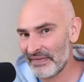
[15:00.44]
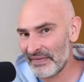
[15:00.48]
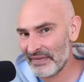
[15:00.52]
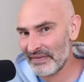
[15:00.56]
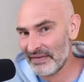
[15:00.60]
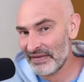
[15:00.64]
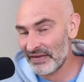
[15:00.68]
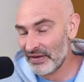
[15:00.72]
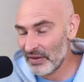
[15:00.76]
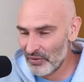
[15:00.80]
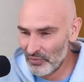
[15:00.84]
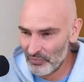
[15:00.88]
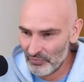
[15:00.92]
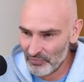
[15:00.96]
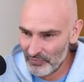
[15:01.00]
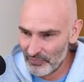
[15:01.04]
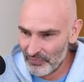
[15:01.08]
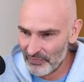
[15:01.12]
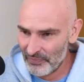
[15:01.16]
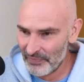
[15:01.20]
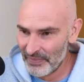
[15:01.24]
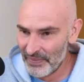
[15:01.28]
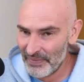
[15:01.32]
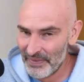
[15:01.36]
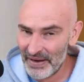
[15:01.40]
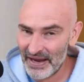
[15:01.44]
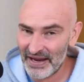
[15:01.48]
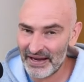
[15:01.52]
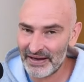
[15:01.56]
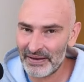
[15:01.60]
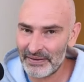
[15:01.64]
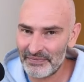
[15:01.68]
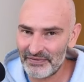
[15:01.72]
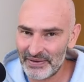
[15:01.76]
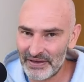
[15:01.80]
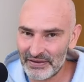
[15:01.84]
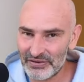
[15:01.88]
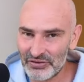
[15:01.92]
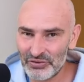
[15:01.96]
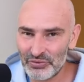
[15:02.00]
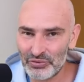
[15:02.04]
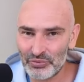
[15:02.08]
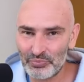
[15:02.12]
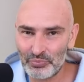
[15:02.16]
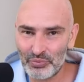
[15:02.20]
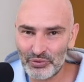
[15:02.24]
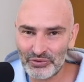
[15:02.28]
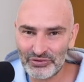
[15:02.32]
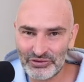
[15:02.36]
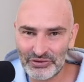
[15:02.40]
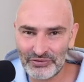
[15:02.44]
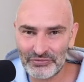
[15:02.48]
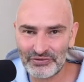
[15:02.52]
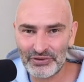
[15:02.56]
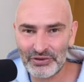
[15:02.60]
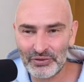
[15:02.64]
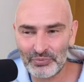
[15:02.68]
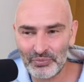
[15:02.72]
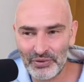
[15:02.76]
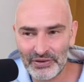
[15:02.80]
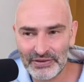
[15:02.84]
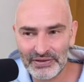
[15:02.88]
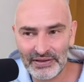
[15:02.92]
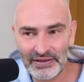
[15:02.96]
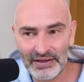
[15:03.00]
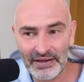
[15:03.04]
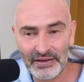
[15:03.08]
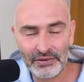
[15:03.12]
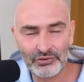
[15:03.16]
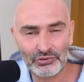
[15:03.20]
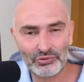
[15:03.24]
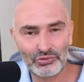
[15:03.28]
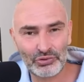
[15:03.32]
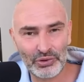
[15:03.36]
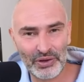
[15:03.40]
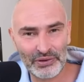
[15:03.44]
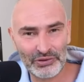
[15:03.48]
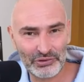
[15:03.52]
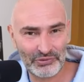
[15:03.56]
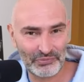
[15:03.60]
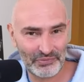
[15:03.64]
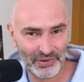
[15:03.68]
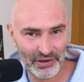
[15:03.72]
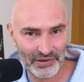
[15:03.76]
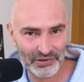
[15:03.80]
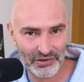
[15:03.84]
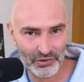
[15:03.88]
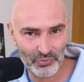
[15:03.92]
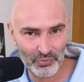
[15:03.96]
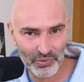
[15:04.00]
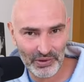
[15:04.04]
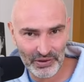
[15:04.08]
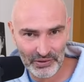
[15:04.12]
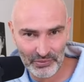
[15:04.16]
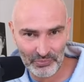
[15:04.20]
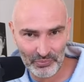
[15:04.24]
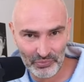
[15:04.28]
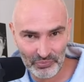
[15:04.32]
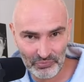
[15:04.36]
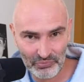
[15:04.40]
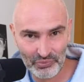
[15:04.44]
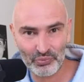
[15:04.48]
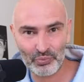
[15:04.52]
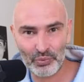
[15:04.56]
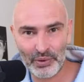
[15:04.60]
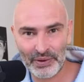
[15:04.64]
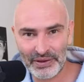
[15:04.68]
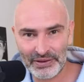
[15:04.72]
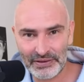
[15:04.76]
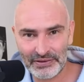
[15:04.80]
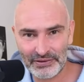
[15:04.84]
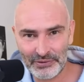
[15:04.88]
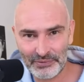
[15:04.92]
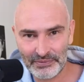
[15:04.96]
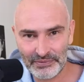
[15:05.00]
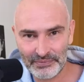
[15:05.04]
So I invite you to pause the video once again to try to find the winning move for white.